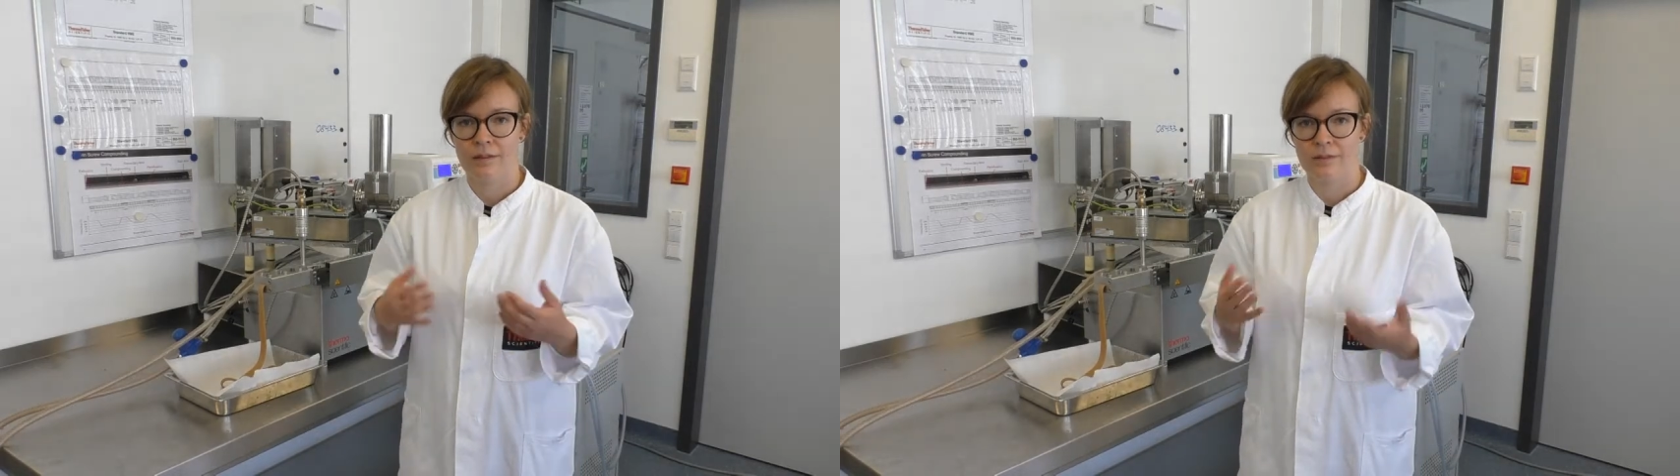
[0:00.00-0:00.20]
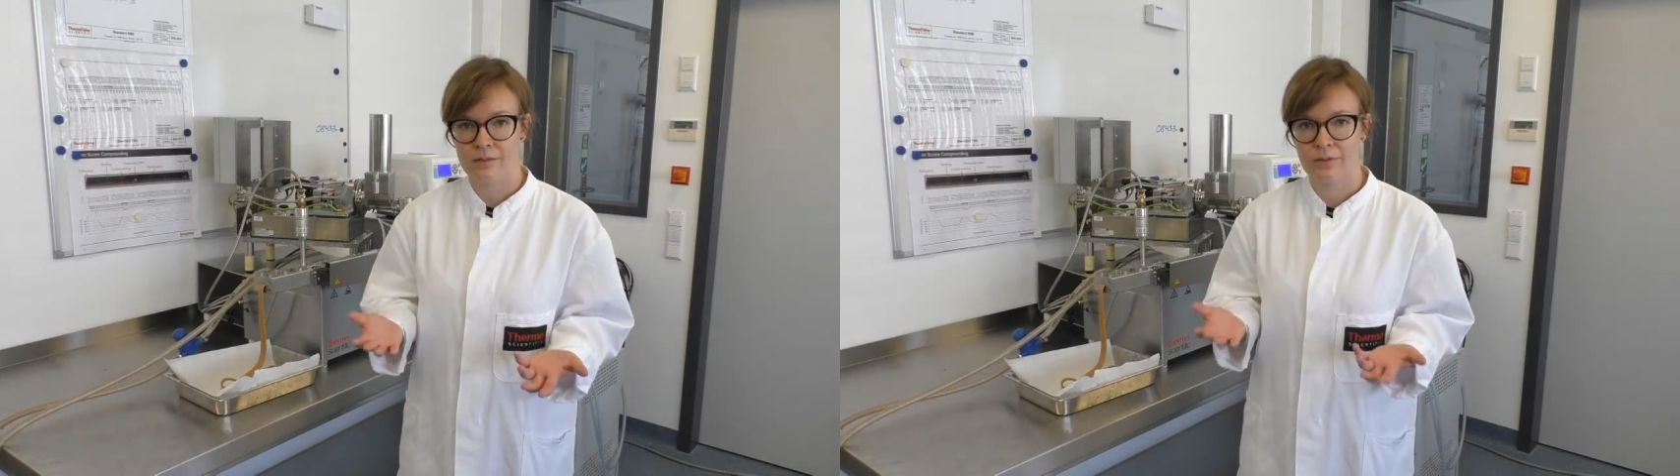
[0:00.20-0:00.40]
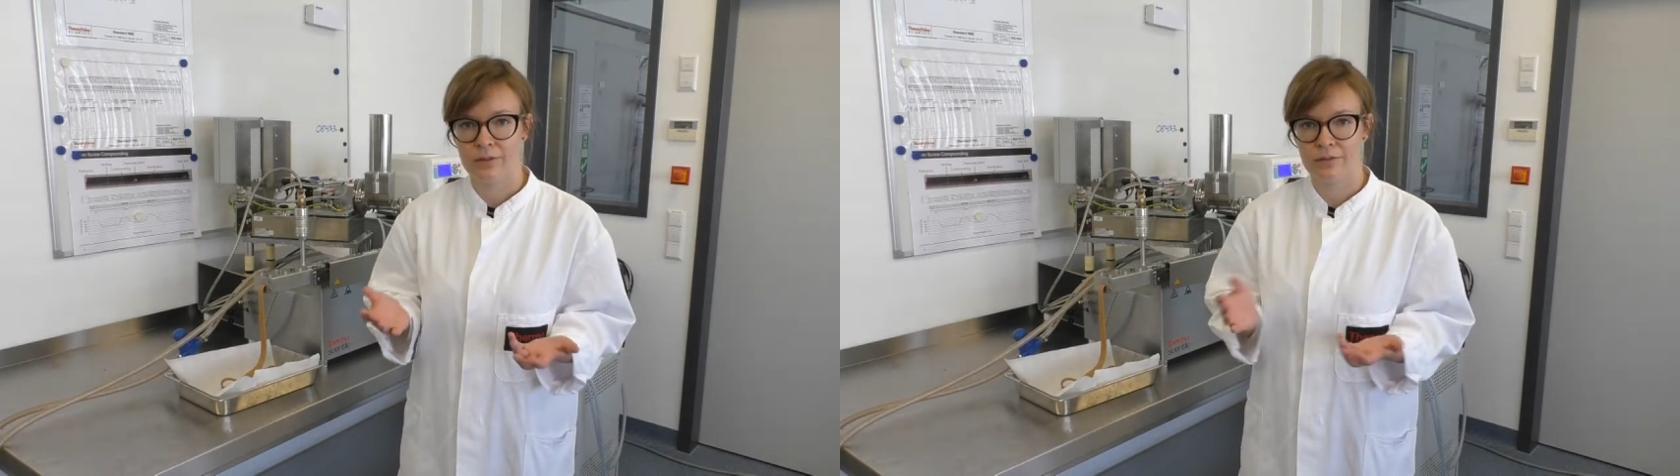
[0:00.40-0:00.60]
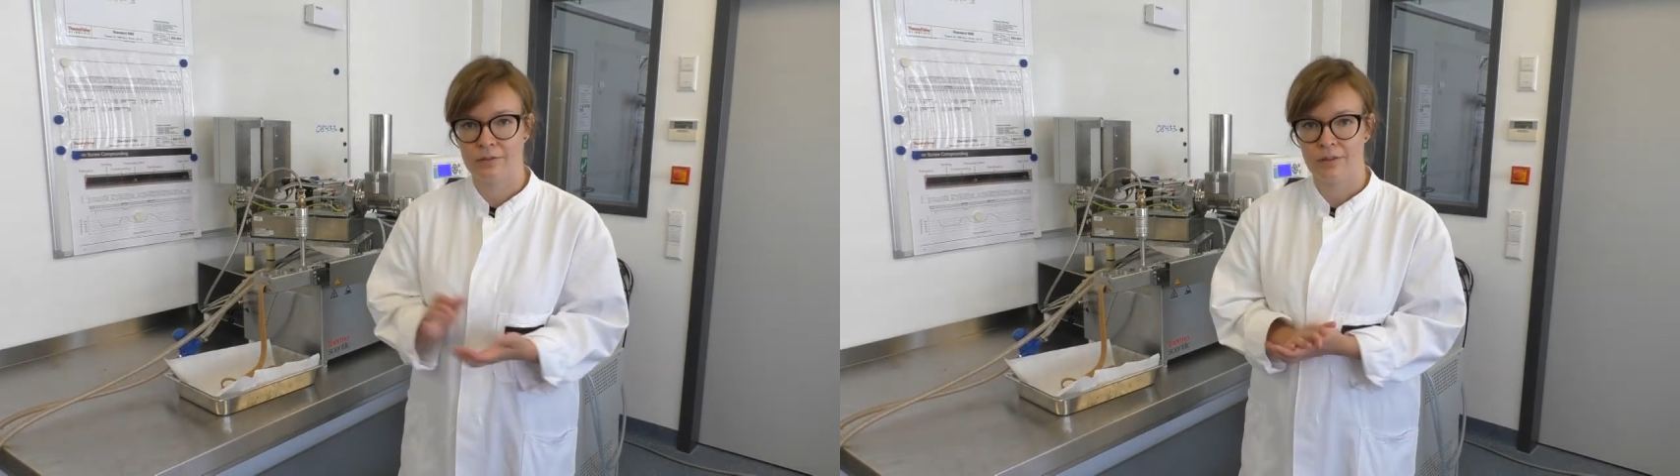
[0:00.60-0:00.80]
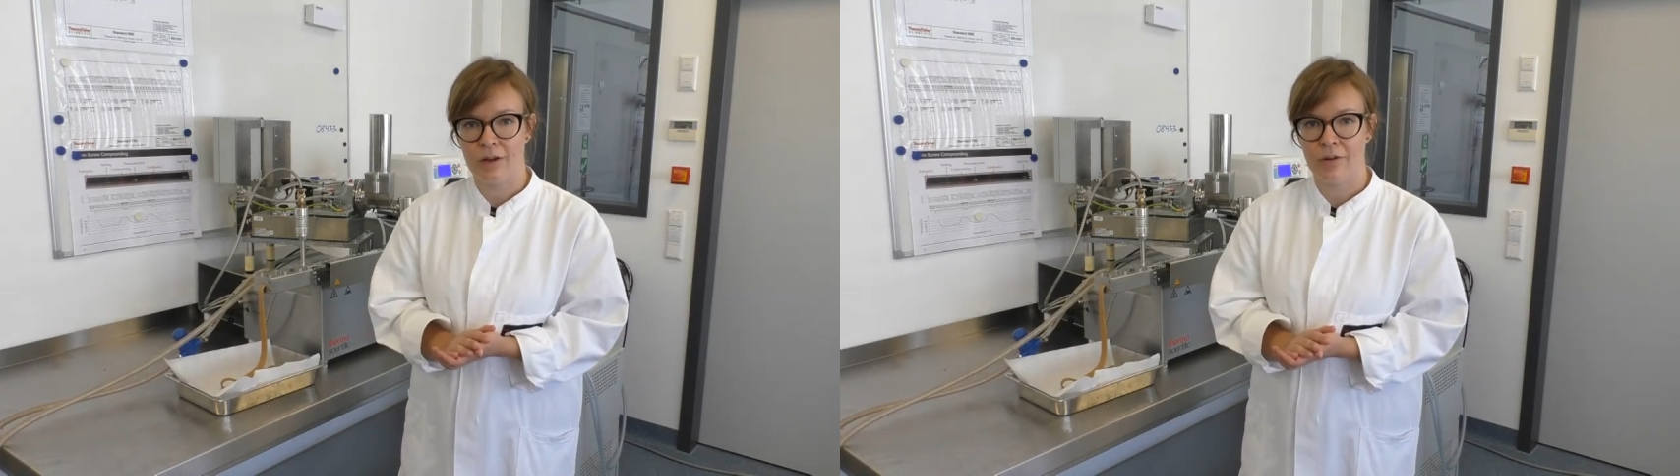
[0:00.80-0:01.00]

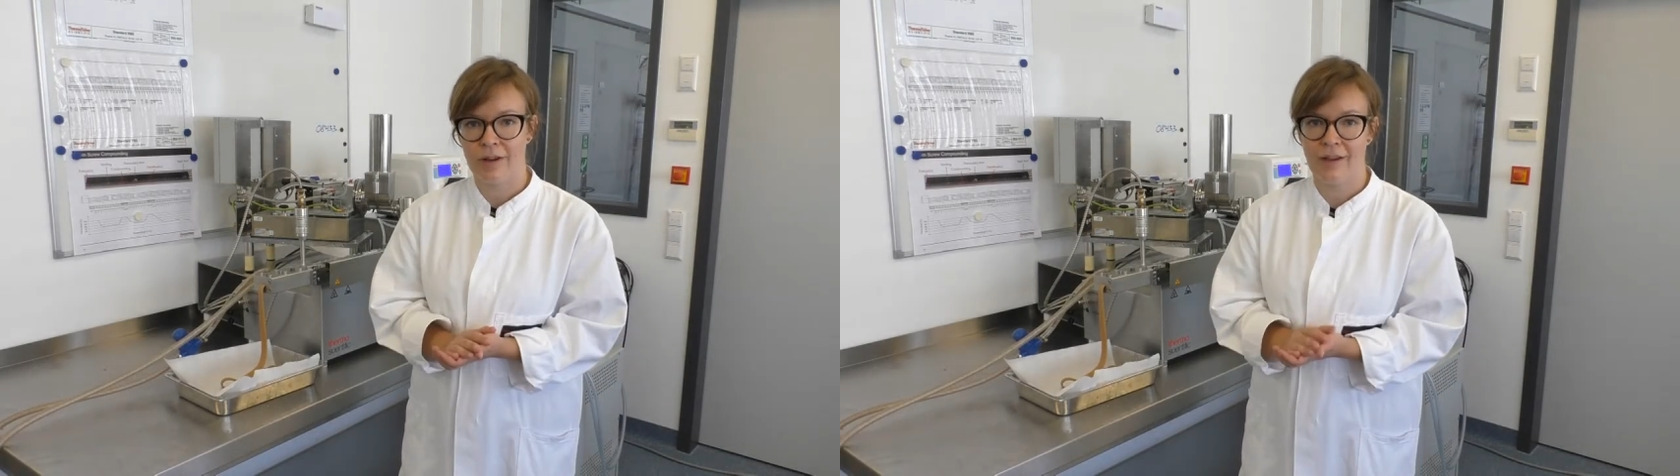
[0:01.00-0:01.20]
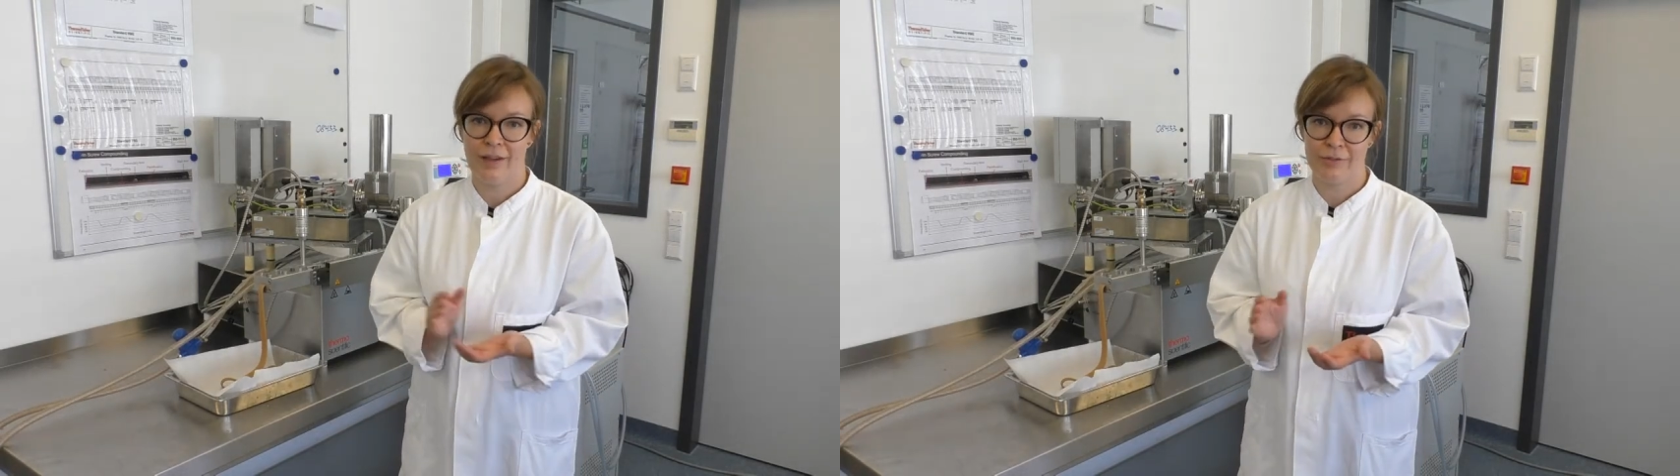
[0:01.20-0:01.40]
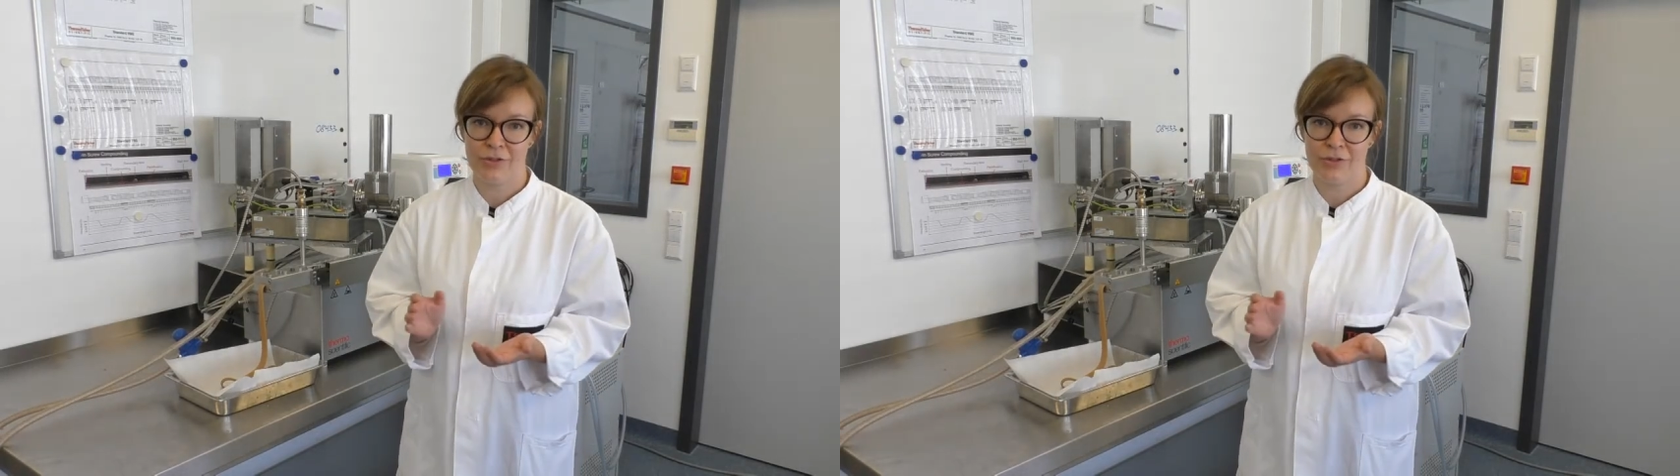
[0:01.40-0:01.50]
So now I have